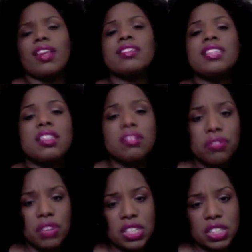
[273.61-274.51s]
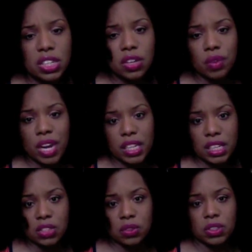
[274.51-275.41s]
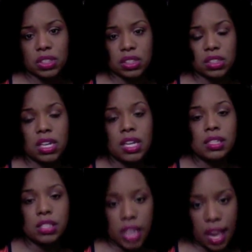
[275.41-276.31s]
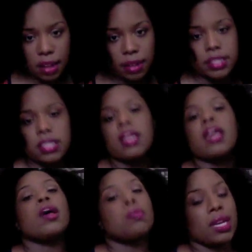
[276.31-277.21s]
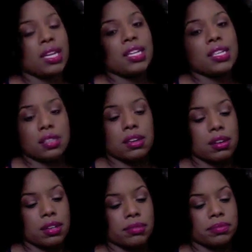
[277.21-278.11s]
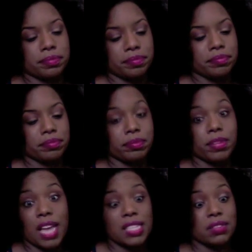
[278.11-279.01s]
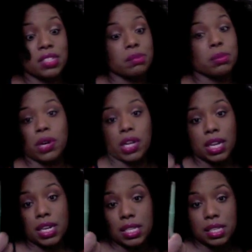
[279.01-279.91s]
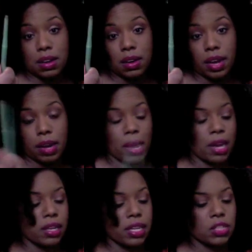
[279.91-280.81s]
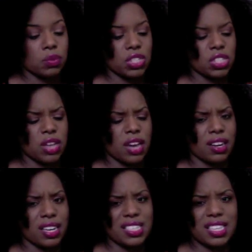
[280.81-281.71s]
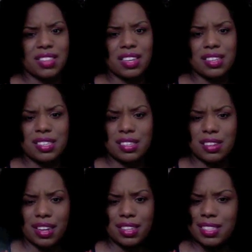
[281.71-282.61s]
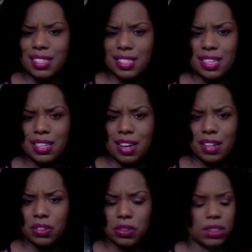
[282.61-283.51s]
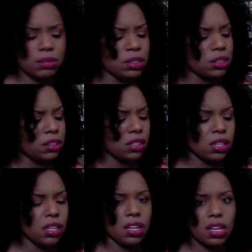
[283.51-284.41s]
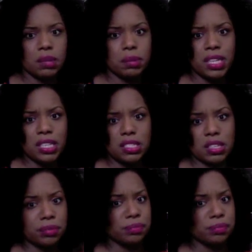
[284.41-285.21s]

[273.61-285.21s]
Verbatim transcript: didn't finish it correctly during the challenge, but it is gone. As of this morning, it is gone out of my collection, which is kind of nice. I think these are like sixteen dollars or something a piece, so